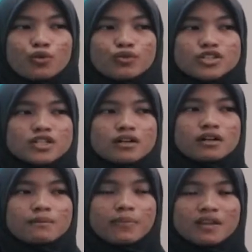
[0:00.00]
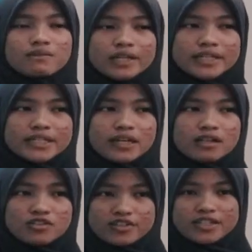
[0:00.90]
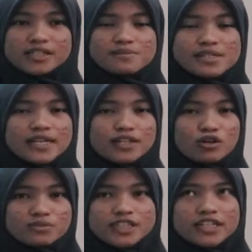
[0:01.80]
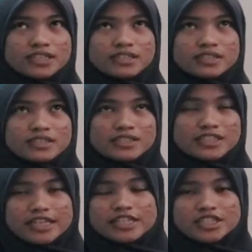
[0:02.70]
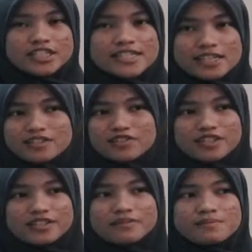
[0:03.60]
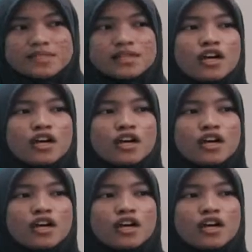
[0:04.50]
which are path planning algorithms and object detections algorithms.